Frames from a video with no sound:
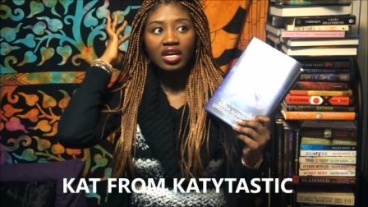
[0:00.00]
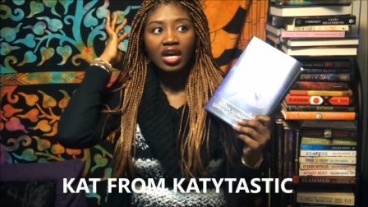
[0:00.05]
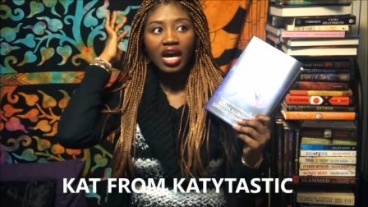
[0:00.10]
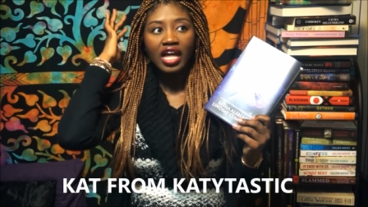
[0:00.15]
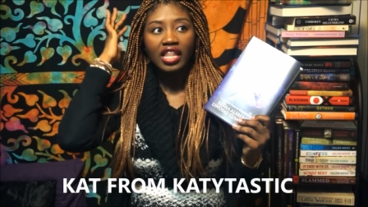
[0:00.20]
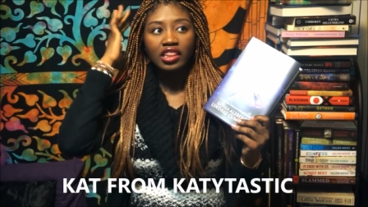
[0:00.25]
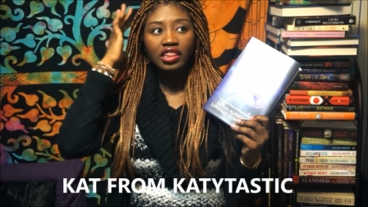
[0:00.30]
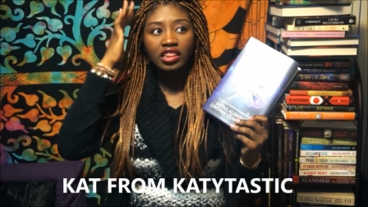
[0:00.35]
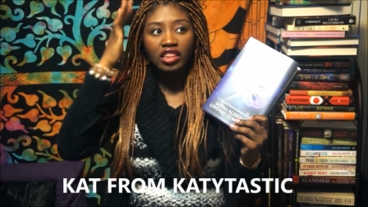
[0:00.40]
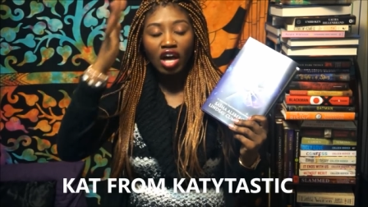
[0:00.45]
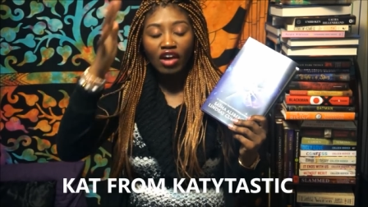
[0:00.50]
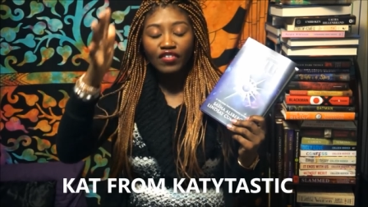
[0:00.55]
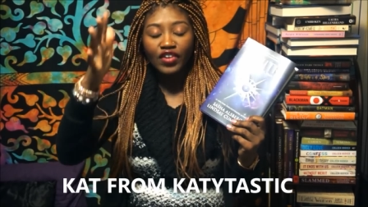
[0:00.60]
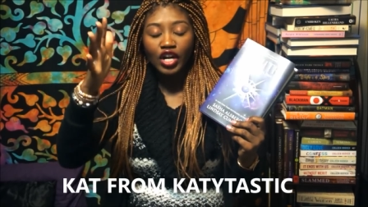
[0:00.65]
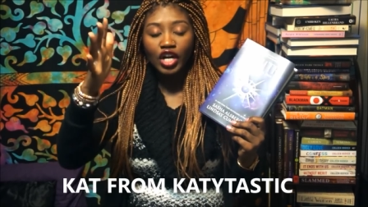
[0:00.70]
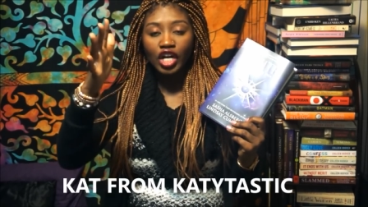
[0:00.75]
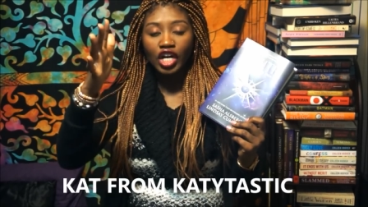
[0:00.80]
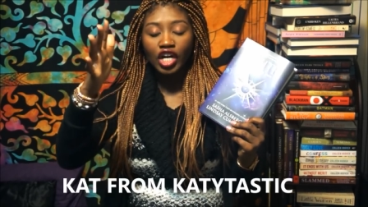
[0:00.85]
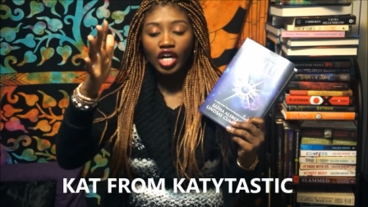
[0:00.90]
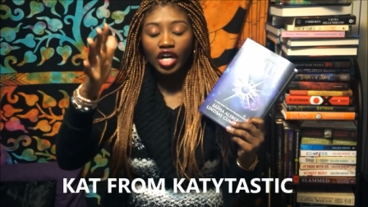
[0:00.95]
I love
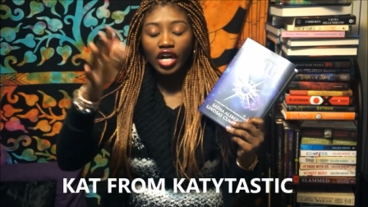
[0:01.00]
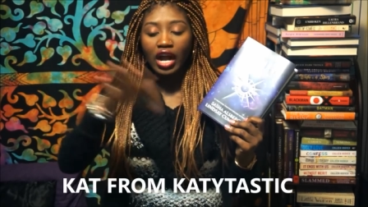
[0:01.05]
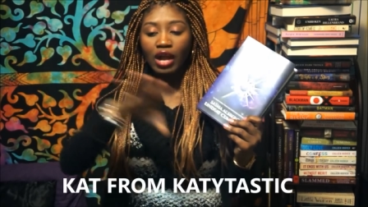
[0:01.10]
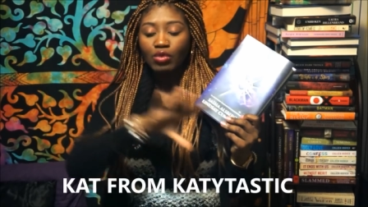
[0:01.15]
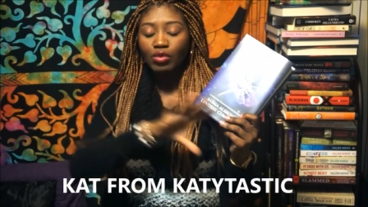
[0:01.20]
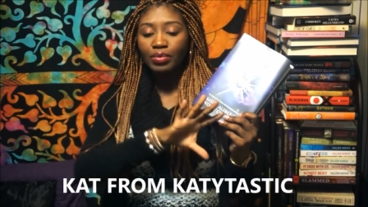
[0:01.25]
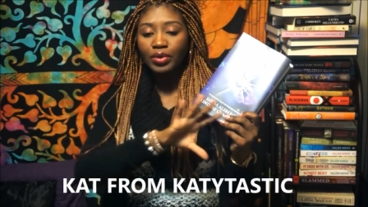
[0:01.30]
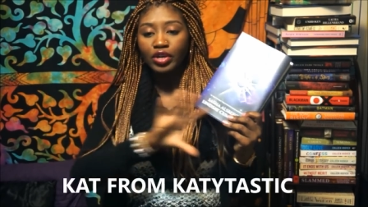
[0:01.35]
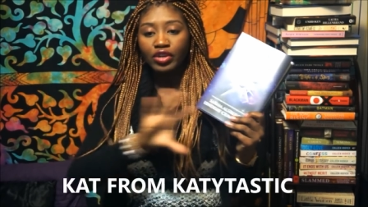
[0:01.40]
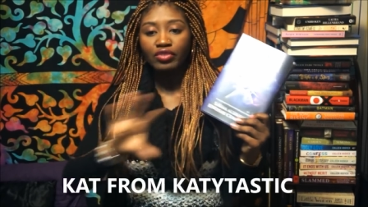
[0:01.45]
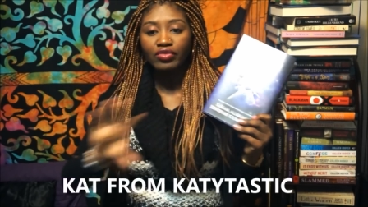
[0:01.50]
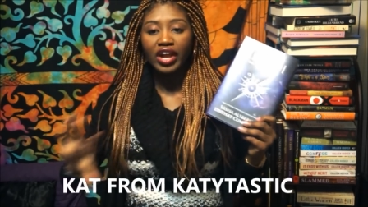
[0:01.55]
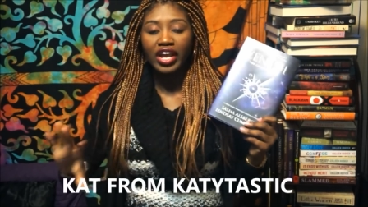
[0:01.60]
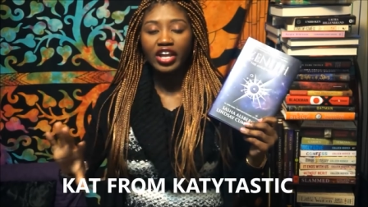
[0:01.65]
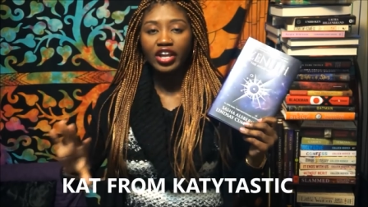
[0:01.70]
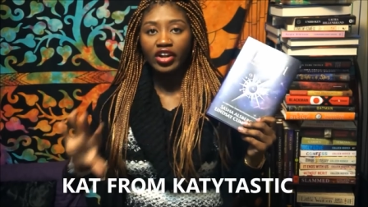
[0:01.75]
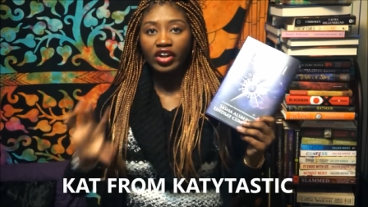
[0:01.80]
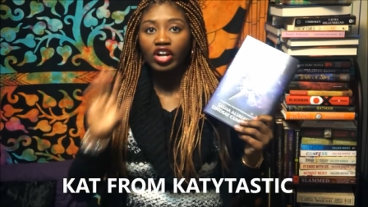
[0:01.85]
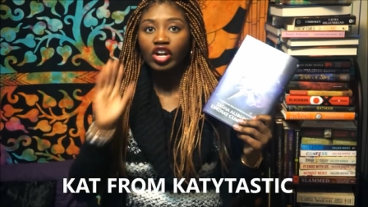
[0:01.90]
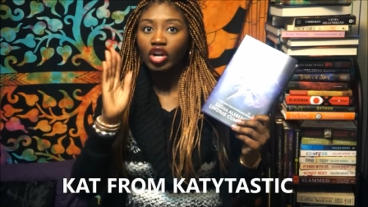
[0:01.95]
her. I will put her right
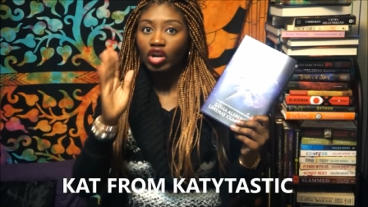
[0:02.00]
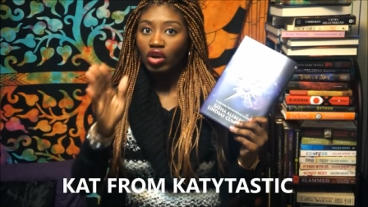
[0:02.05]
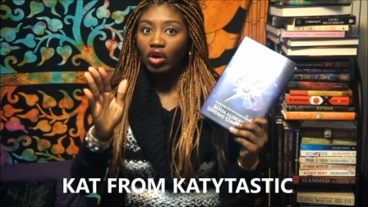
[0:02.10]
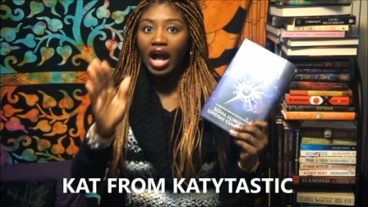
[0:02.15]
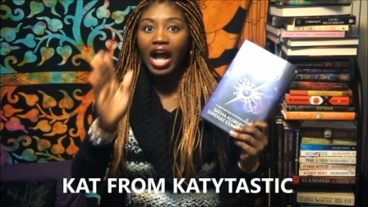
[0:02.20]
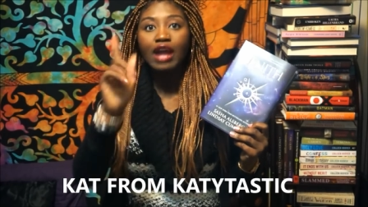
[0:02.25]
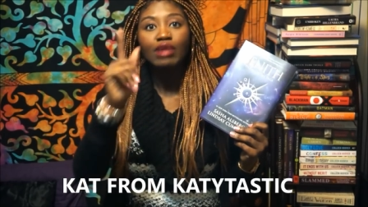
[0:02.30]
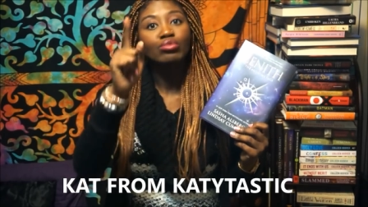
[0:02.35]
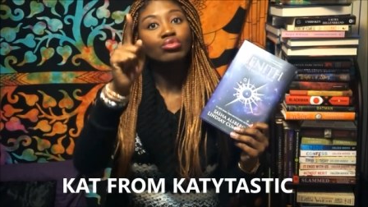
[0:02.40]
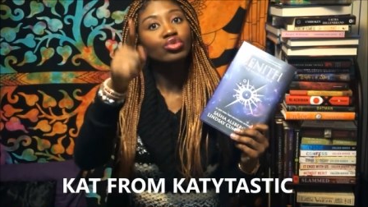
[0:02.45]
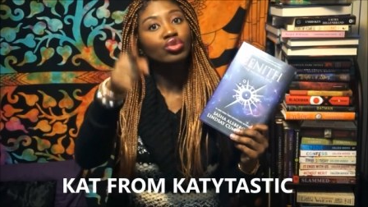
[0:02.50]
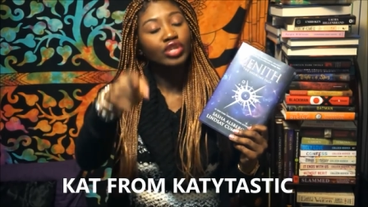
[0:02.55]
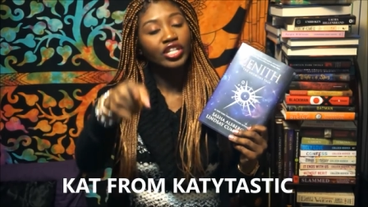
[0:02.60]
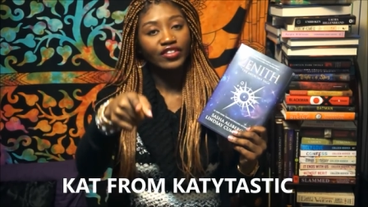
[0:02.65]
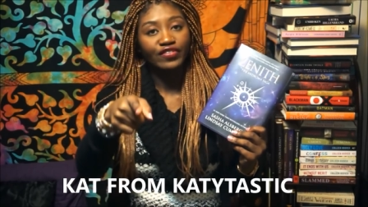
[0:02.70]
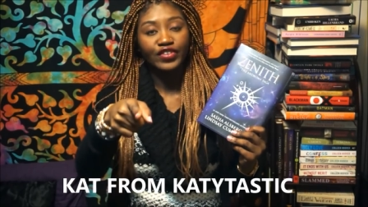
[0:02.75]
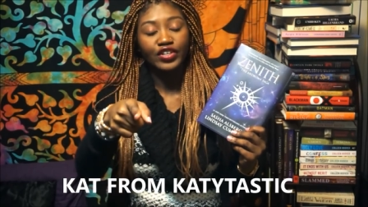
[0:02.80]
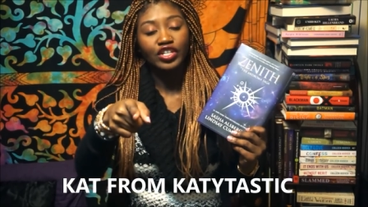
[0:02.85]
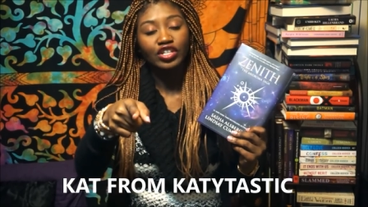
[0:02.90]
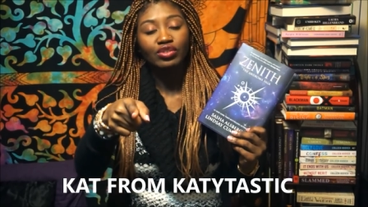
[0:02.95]
here. Girl, I am rooting
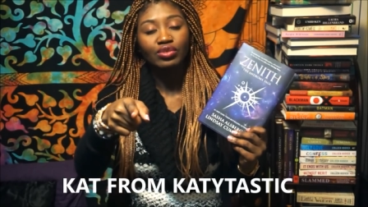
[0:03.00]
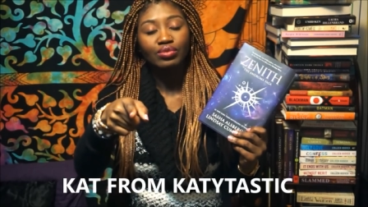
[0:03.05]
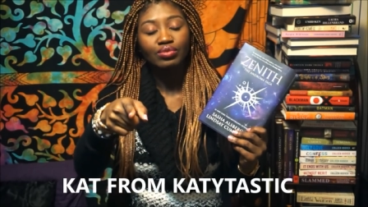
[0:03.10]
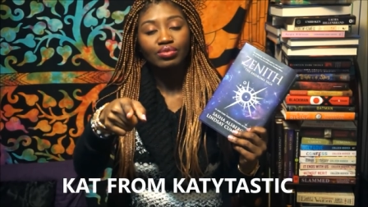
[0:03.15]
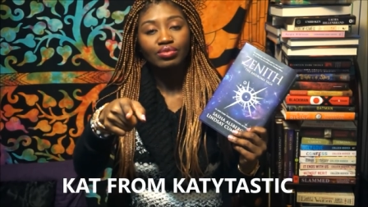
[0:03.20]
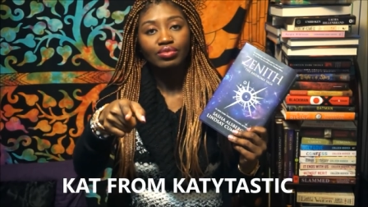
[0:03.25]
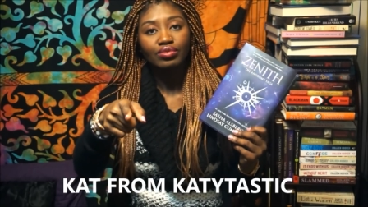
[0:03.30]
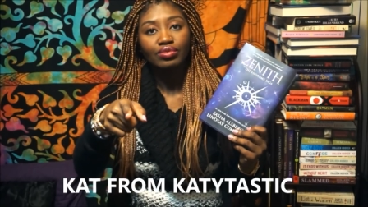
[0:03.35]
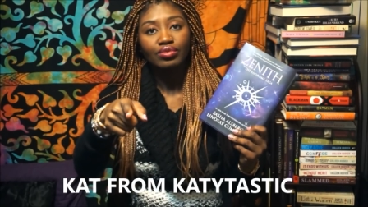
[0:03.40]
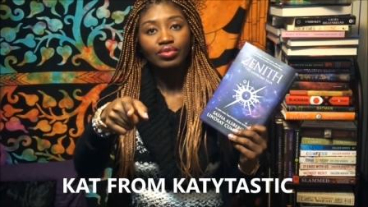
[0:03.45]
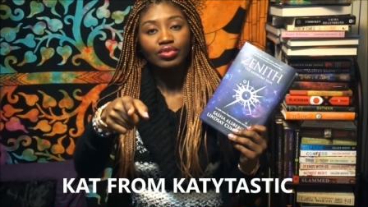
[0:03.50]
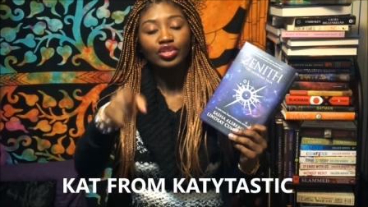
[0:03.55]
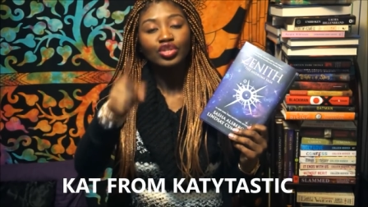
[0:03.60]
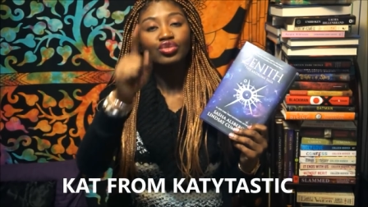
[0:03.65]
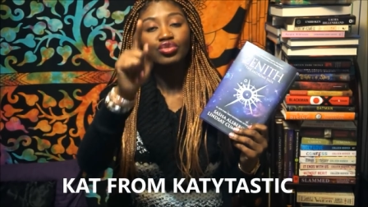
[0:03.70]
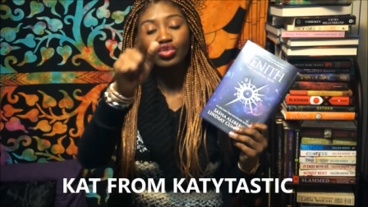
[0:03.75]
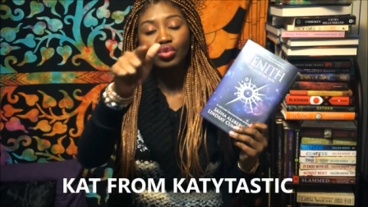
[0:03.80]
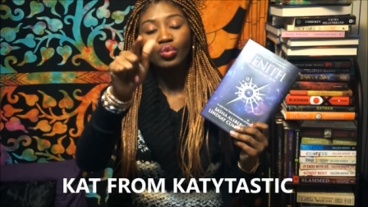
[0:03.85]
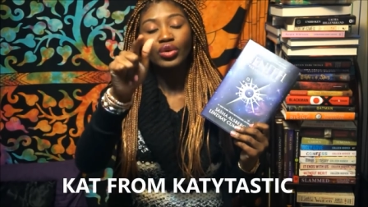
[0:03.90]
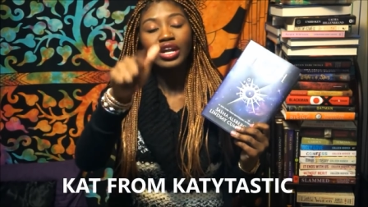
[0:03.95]
for you
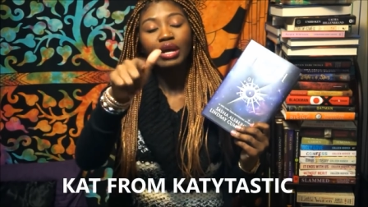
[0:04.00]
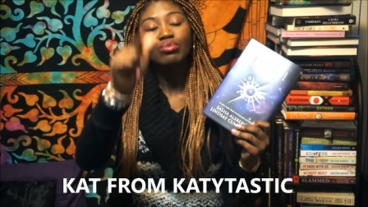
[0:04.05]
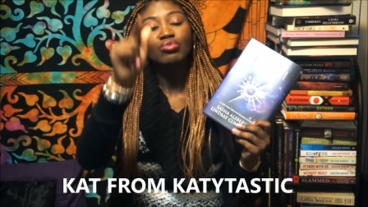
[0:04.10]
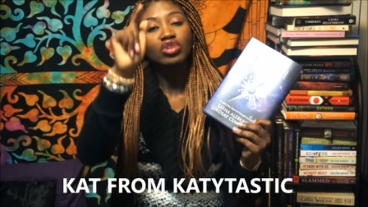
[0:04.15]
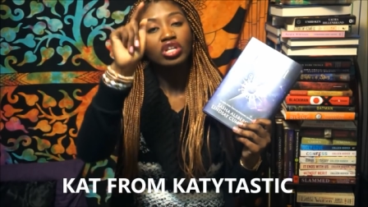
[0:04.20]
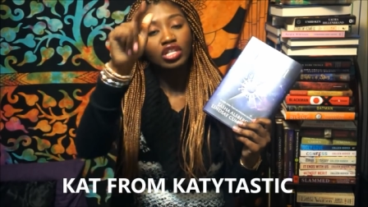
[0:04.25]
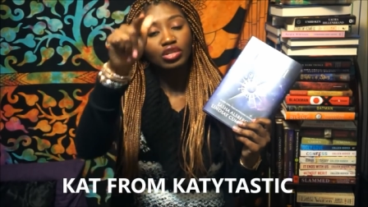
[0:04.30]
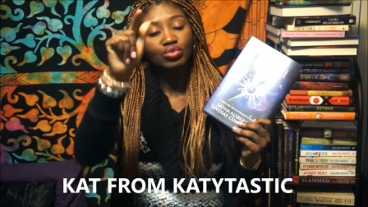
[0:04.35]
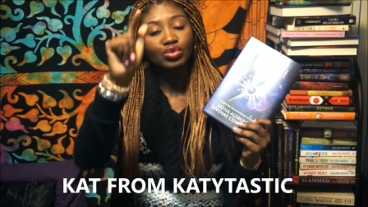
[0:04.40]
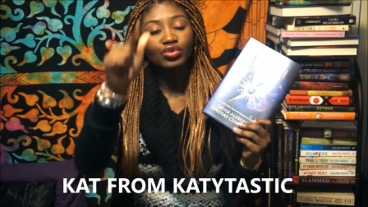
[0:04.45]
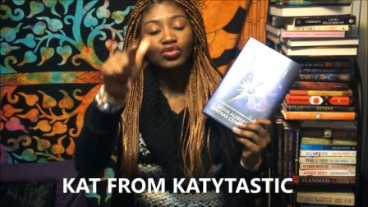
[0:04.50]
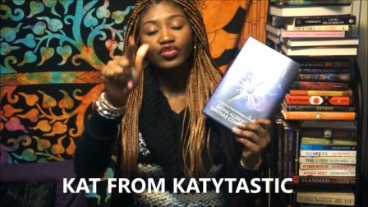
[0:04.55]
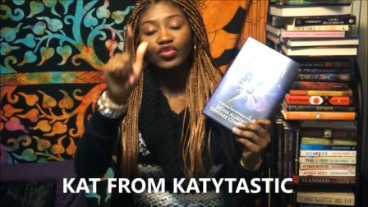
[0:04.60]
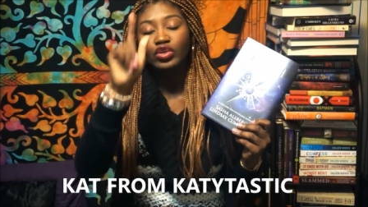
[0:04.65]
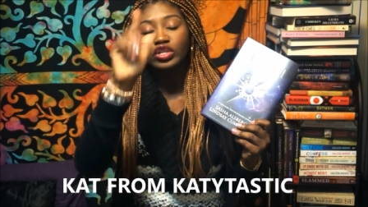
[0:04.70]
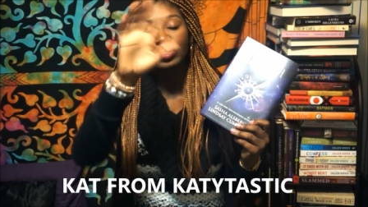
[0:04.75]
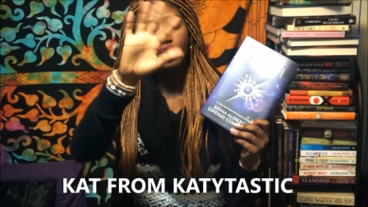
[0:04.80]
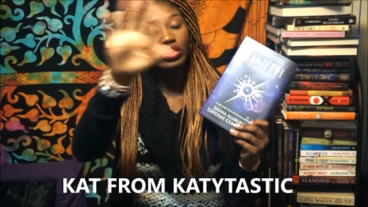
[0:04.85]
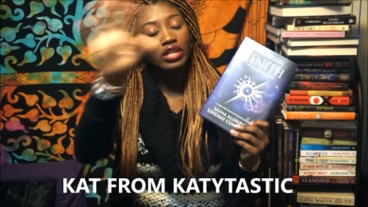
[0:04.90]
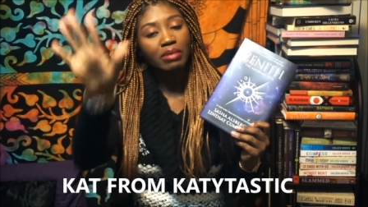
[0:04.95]
you're the one I'm really rooting
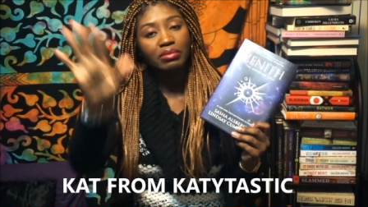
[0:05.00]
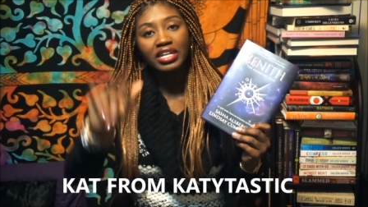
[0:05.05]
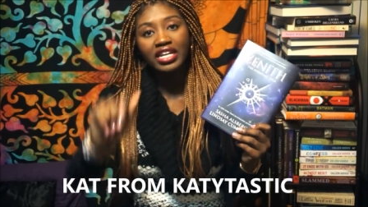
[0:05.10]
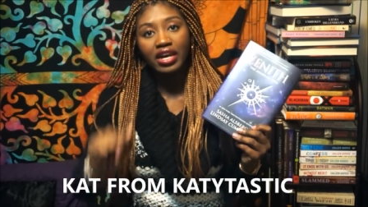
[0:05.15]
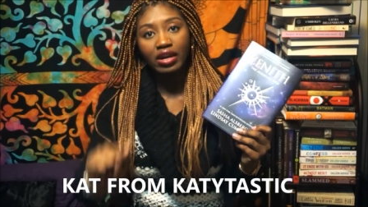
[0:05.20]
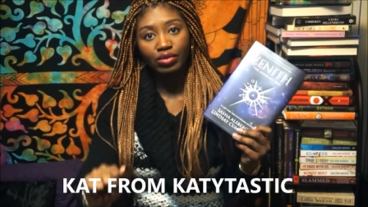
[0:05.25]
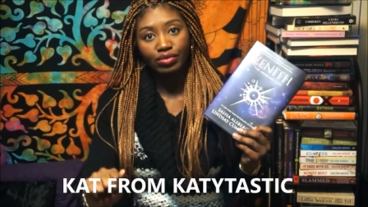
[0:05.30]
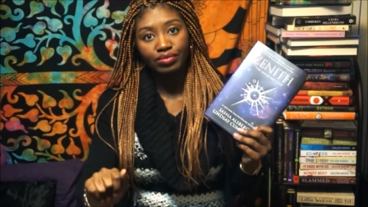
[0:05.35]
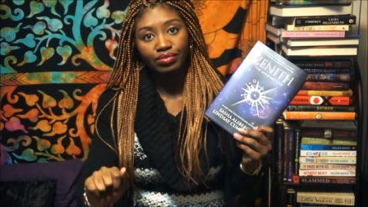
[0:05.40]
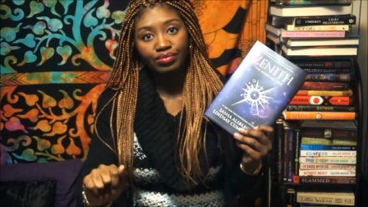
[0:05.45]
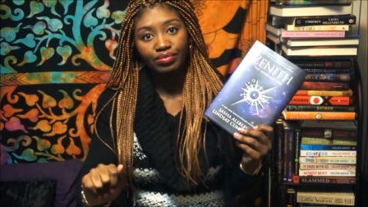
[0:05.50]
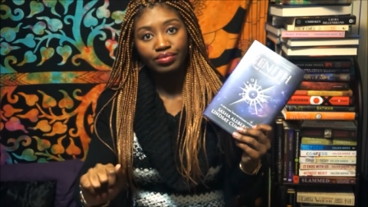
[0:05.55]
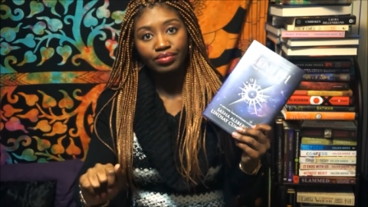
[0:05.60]
for. Don't let me down.